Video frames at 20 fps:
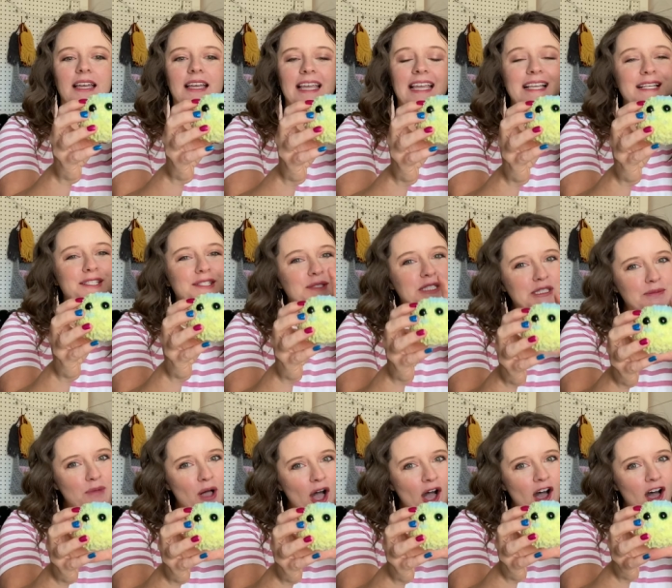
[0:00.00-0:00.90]
He's
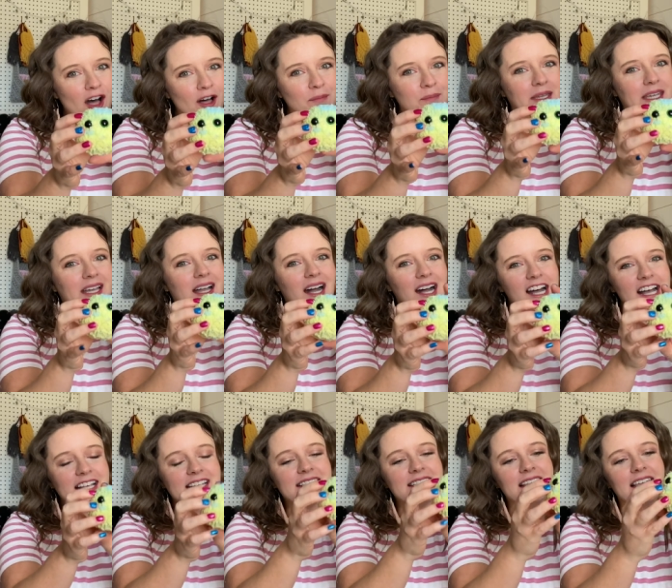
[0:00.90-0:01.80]
small
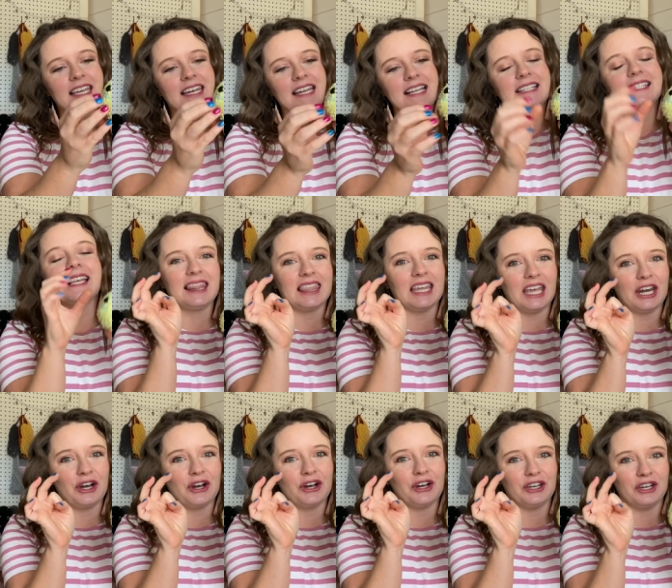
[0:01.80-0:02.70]
because it is a
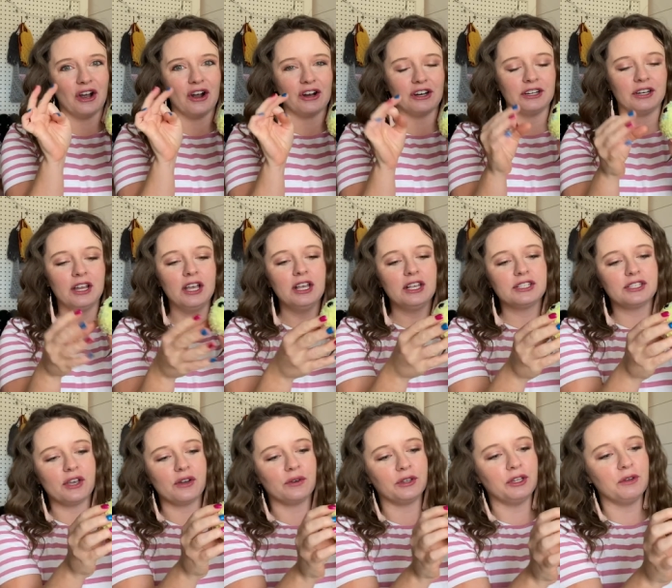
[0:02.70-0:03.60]
thinner yarn.
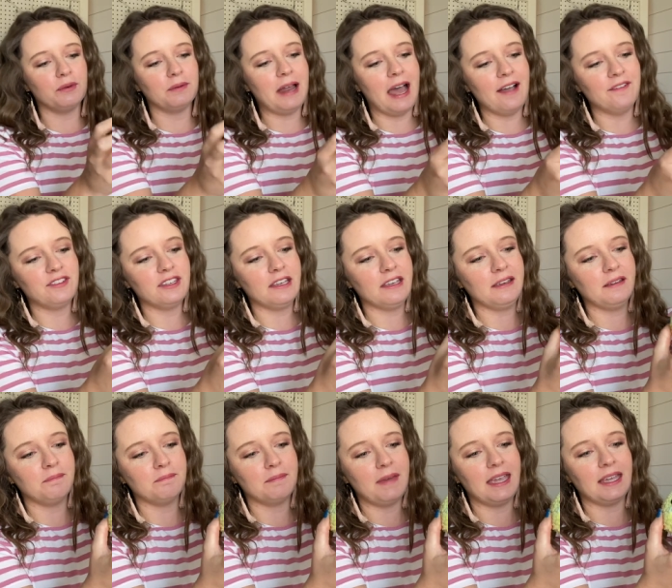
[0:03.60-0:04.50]
So you would have
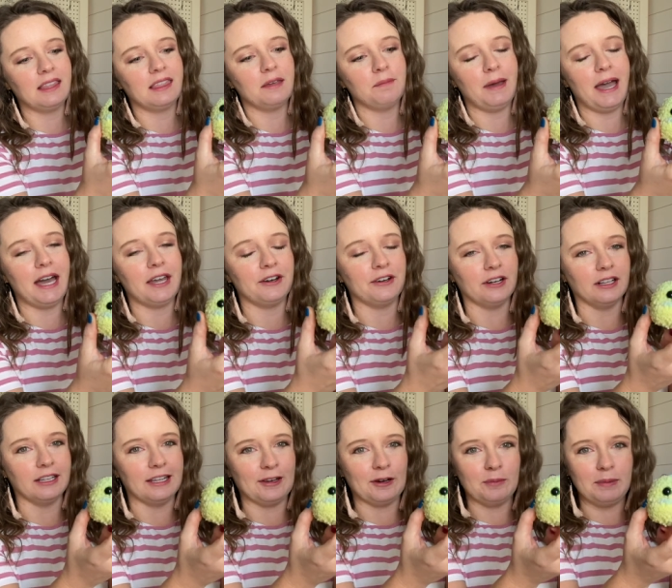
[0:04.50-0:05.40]
to make the pattern
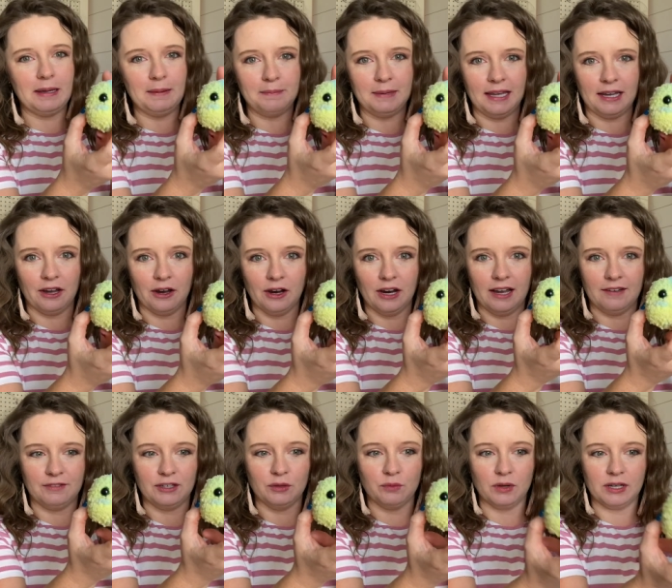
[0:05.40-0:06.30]
a little bit bigger
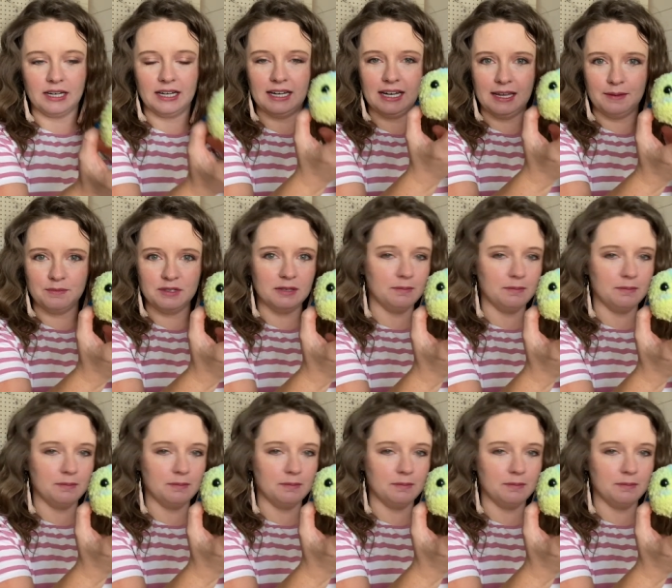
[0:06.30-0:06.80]
if you wanted him to